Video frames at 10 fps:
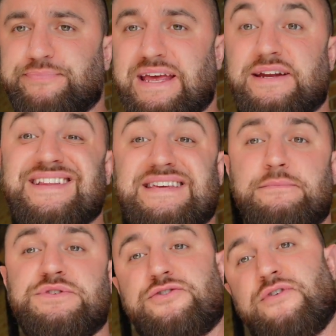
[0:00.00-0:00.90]
in an
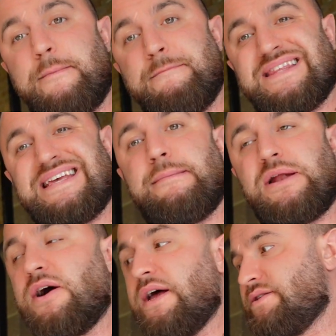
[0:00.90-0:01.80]
attempt to create
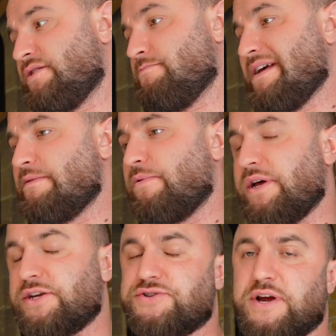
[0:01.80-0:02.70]
metabolites, so
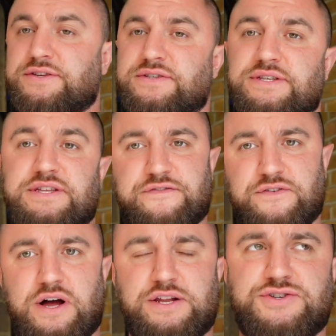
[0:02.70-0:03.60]
metabolic stress. It's a different
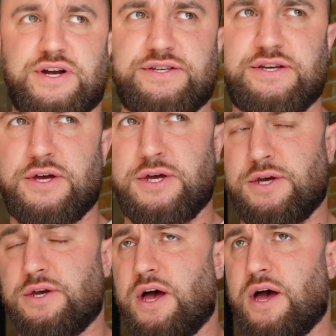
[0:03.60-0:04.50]
kind of stress
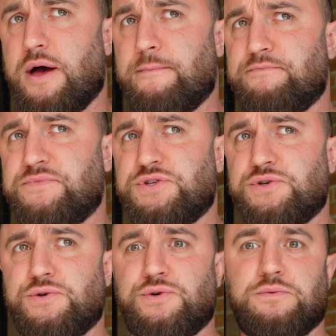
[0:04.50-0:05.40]

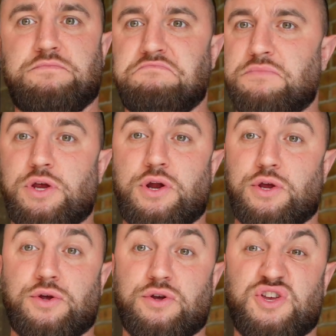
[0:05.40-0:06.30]
to your
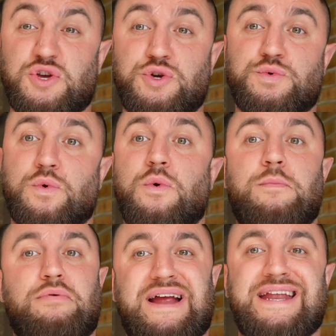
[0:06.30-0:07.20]
usual
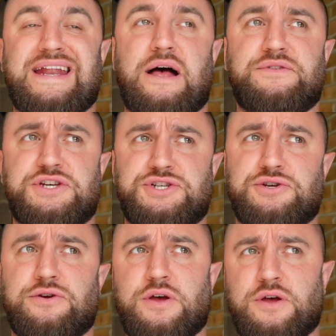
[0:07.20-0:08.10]
breaking down tissue